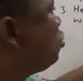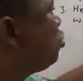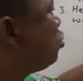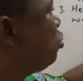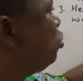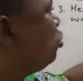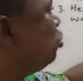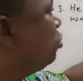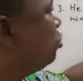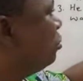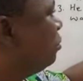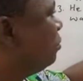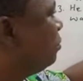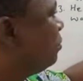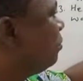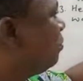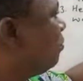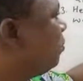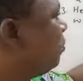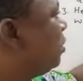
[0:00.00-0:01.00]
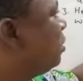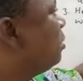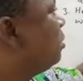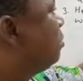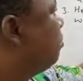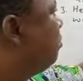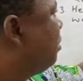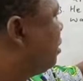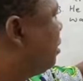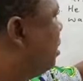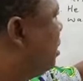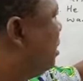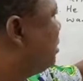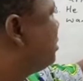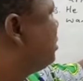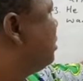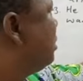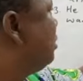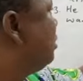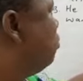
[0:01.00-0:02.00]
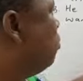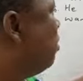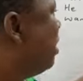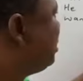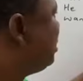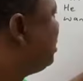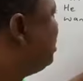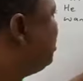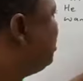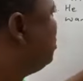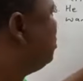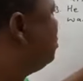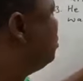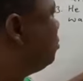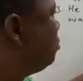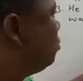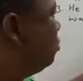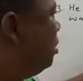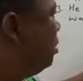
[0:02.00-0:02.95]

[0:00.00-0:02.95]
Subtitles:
school because he wanted to